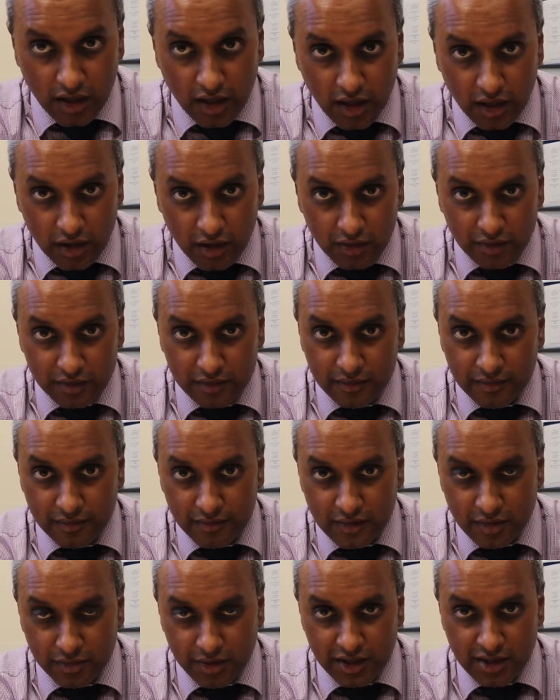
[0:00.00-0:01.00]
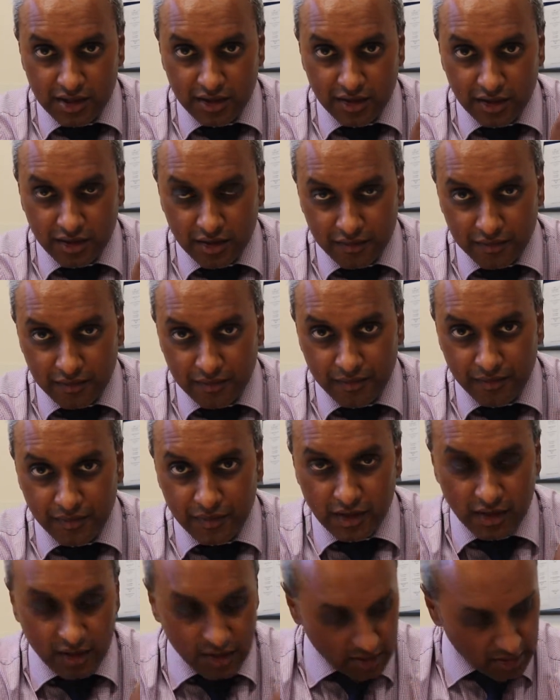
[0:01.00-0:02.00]
along the median nerve.
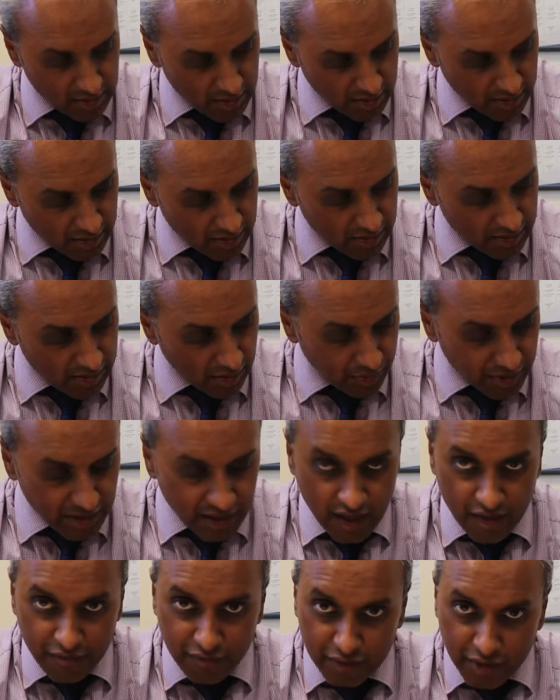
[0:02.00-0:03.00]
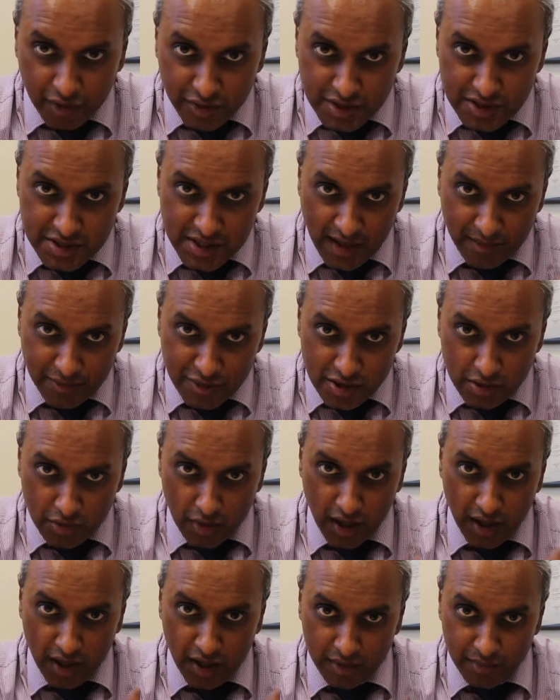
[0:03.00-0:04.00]
Now be careful not to tap too
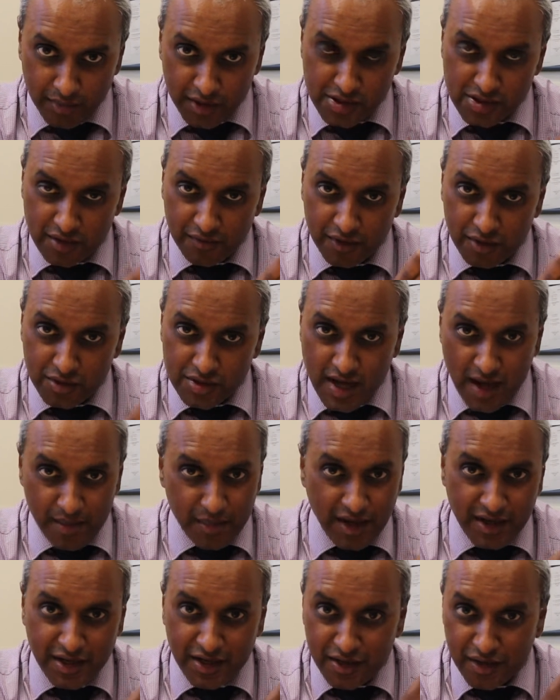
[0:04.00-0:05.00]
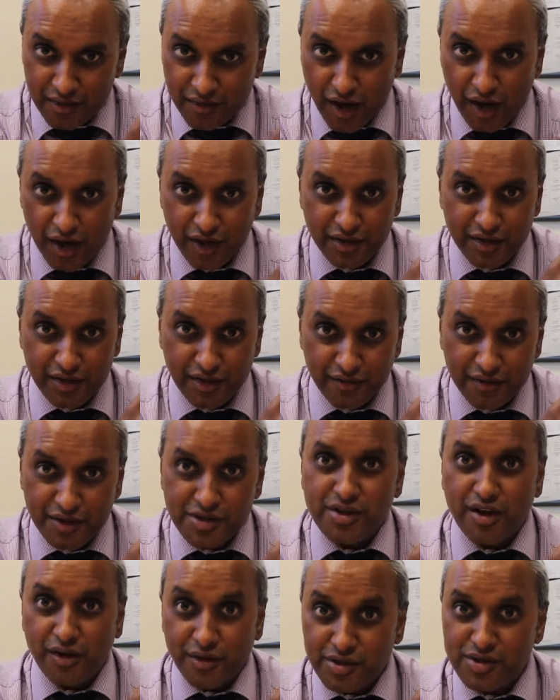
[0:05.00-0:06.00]
hard, because if you tap any nerve hard enough, it's
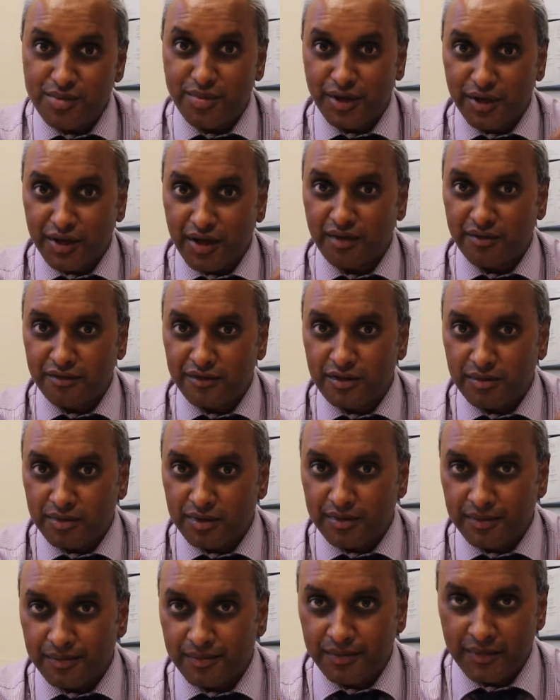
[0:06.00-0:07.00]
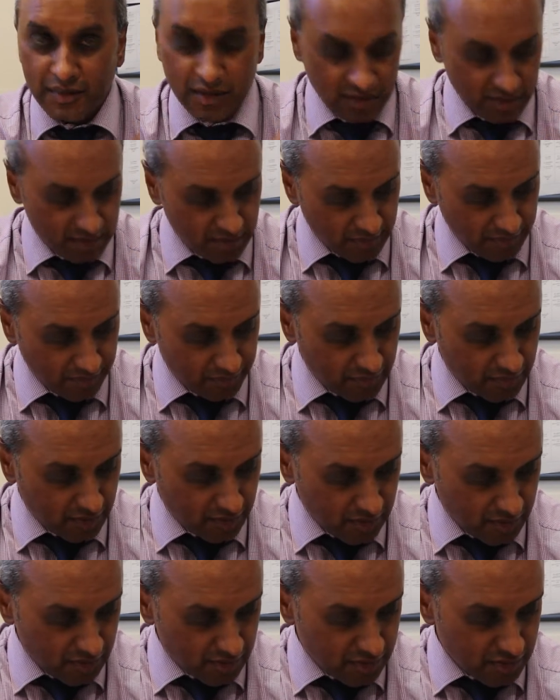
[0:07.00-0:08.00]
going to be uncomfortable.
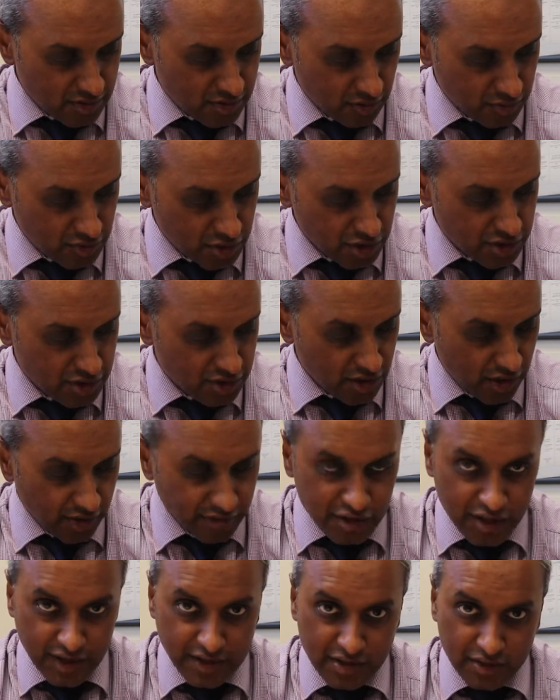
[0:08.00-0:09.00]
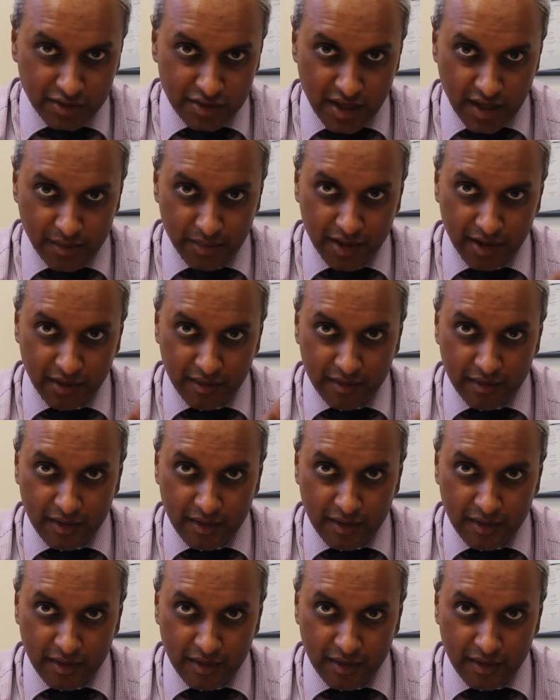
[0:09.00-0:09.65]
So just gentle tapping.